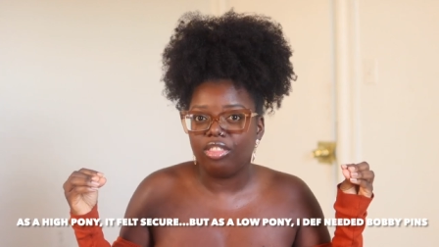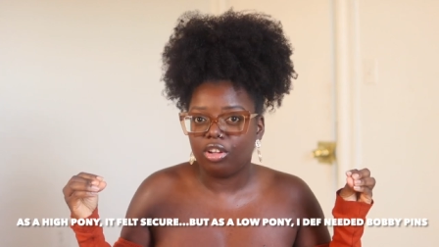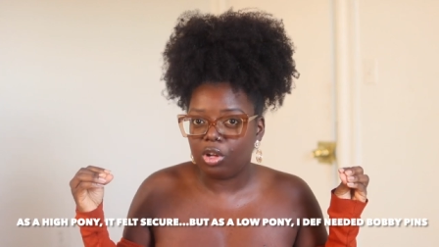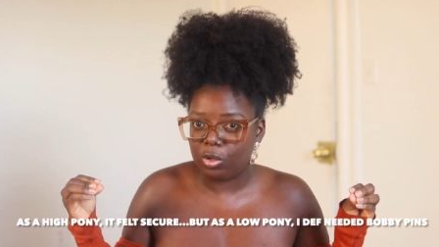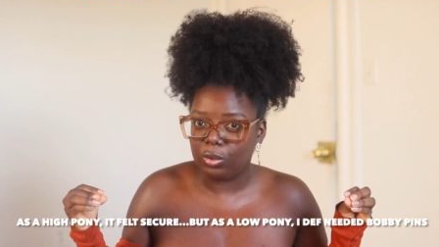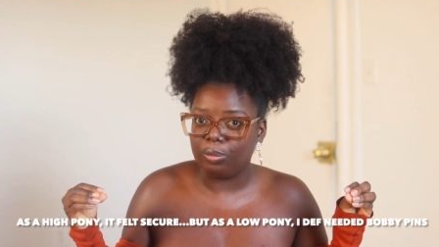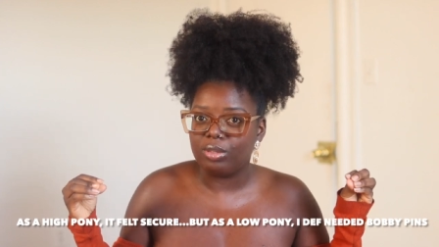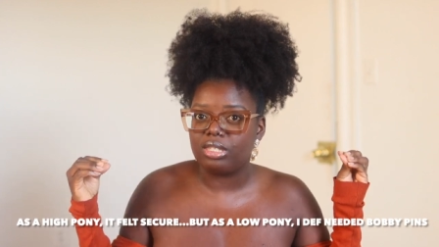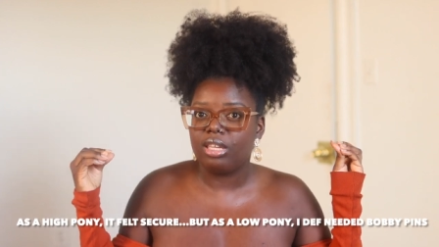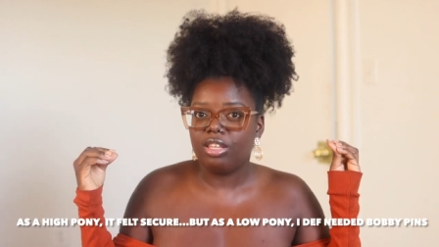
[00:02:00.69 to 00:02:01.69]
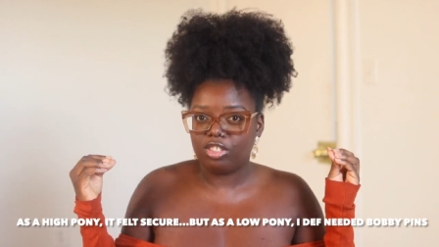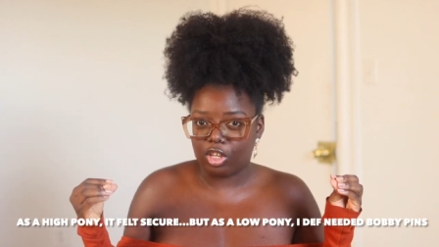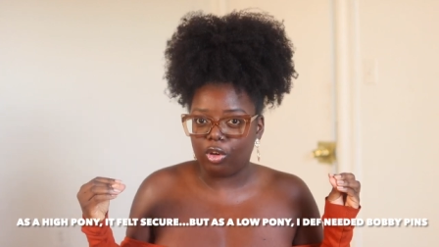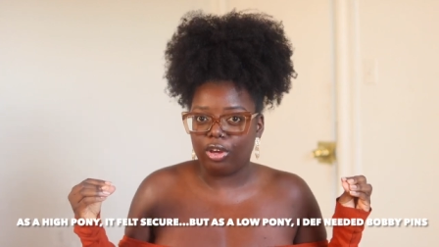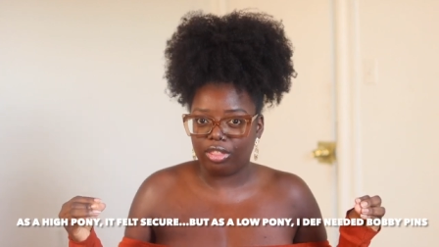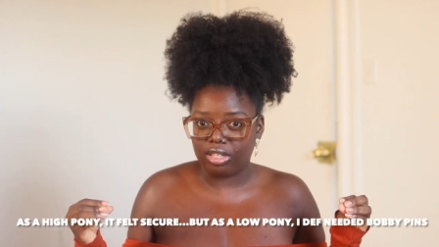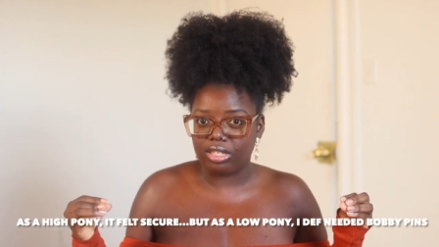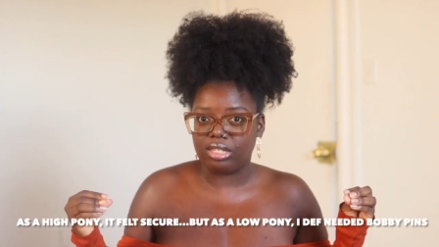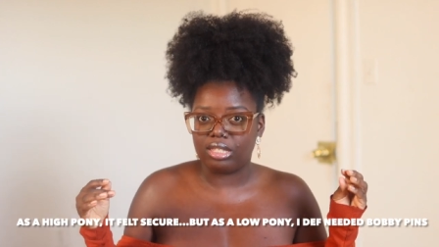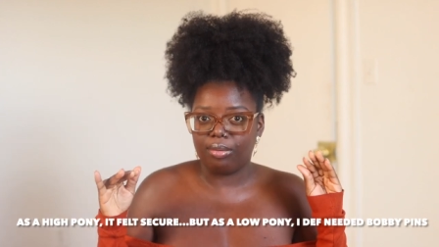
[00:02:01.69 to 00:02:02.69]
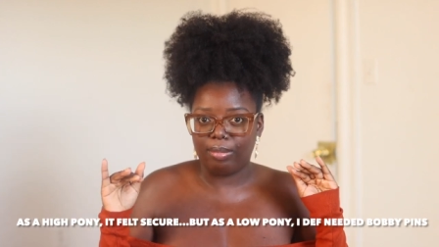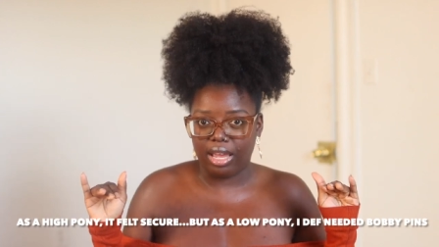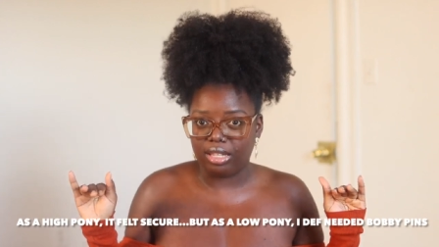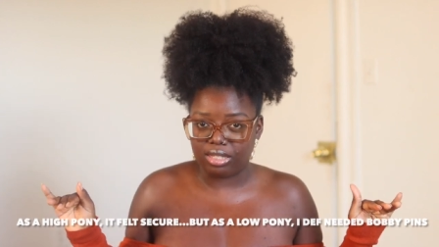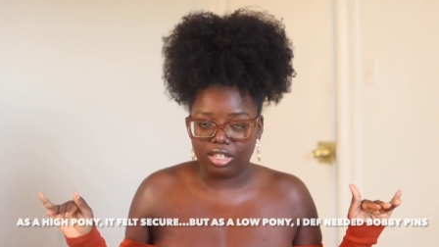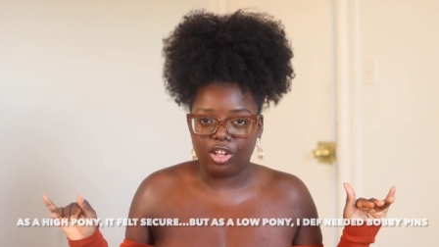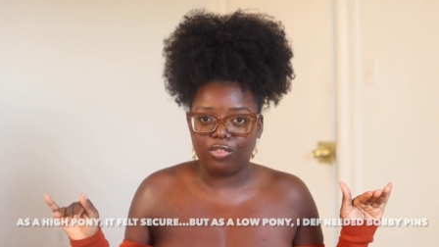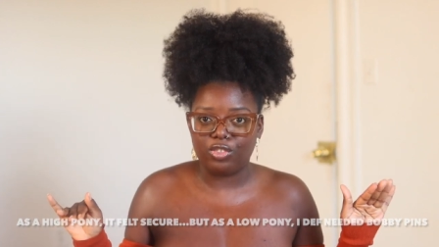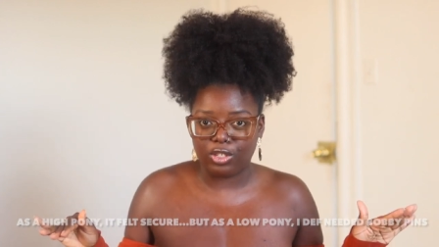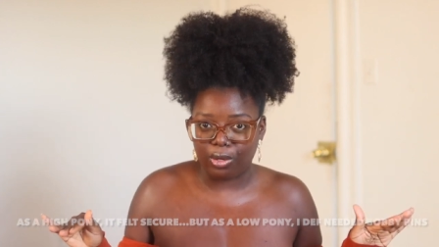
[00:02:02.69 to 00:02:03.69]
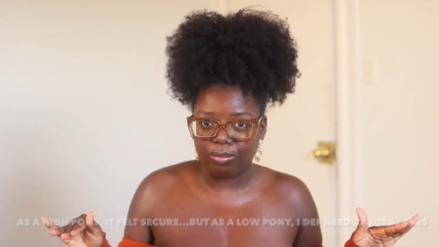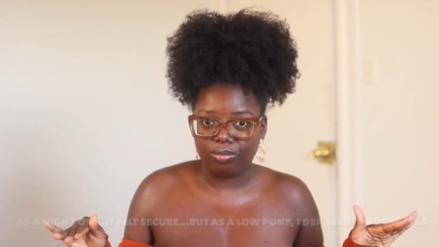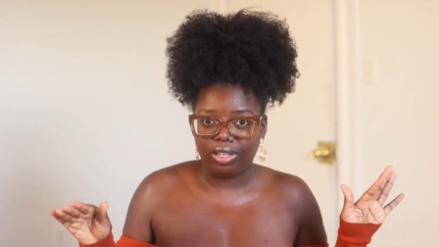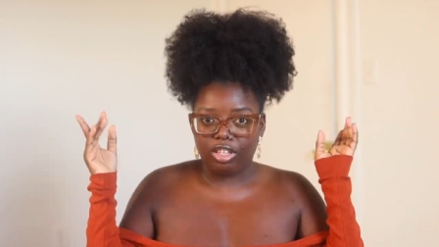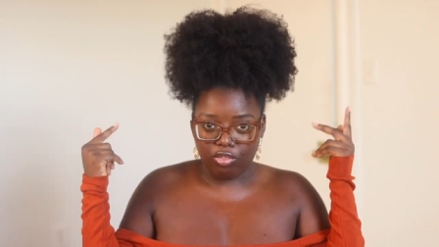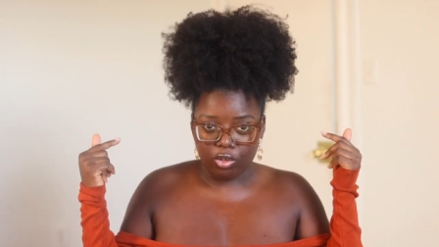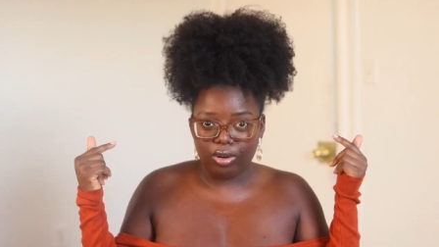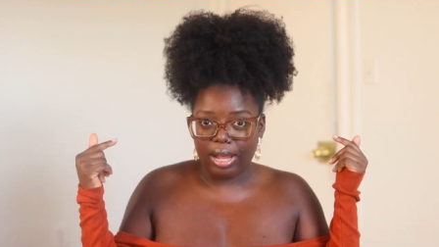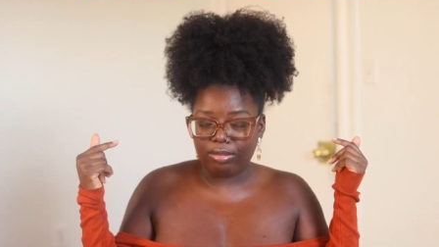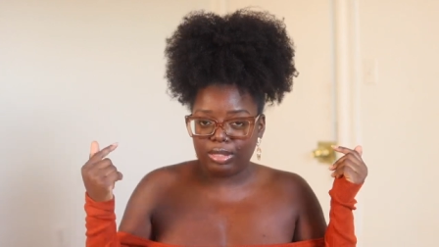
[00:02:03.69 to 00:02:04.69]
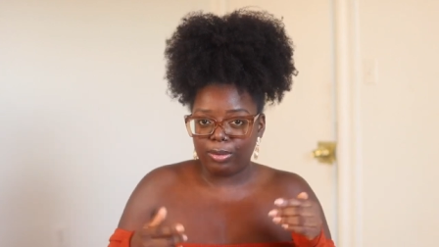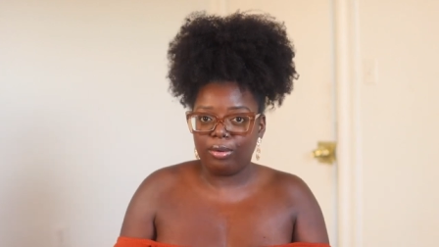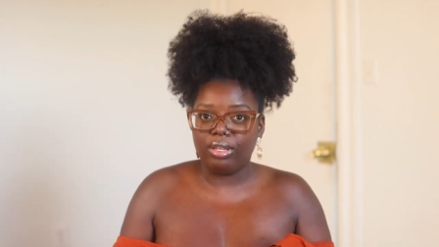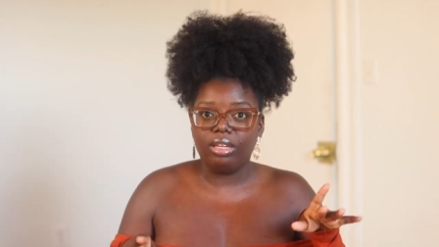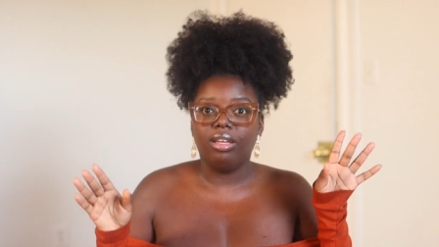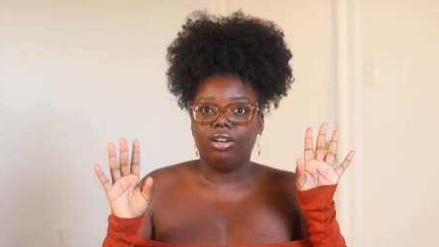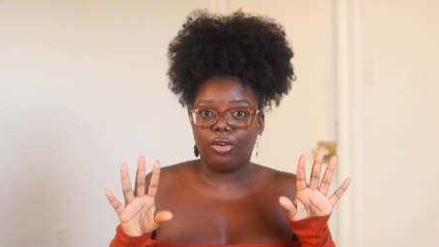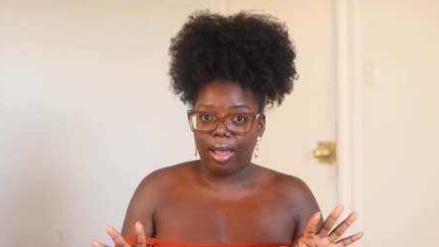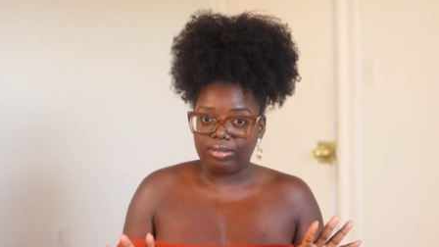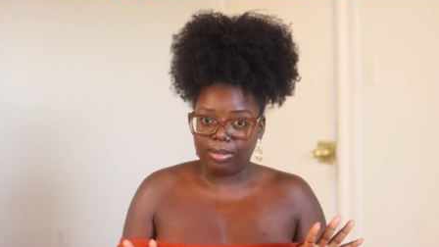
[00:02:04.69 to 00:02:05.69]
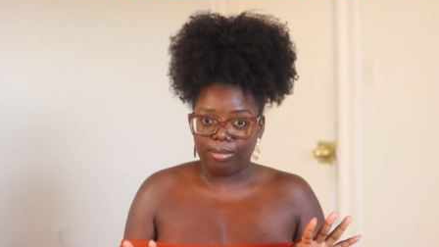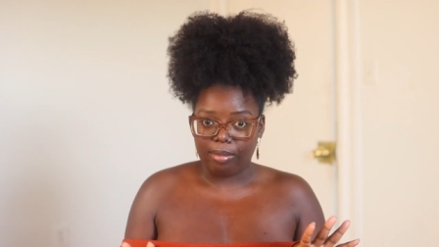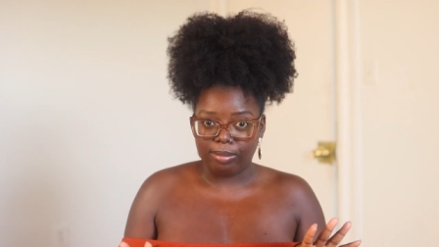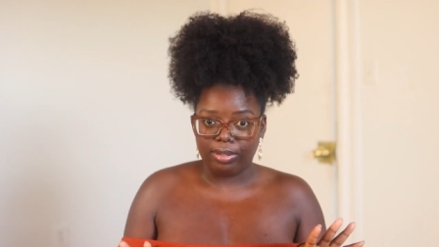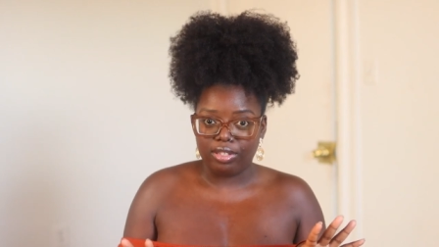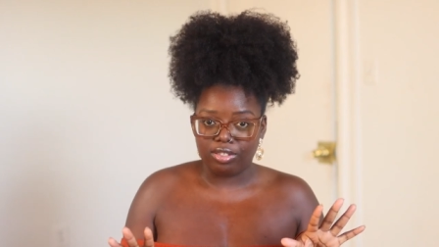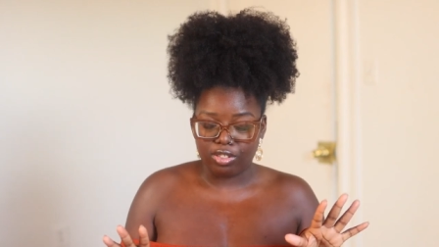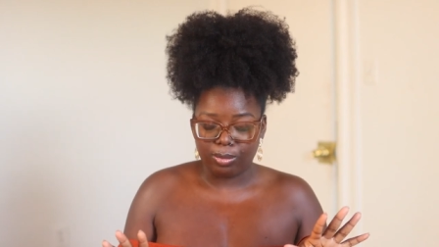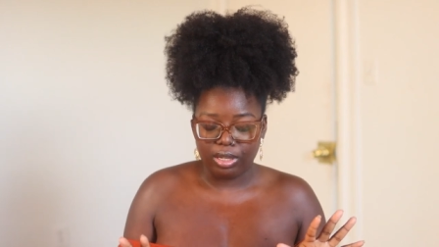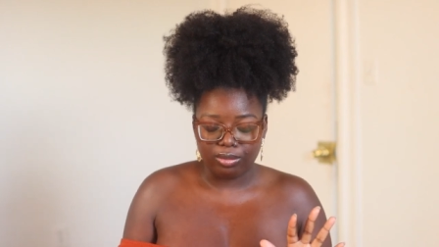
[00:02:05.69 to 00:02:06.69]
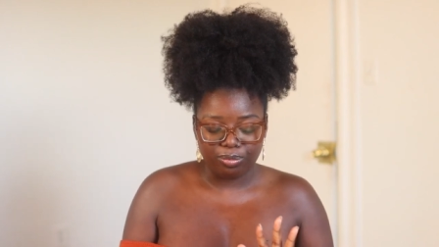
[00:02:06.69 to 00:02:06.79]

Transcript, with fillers: in the combs securing this by itself. So if you grab this pony, grab some bobby pins as well.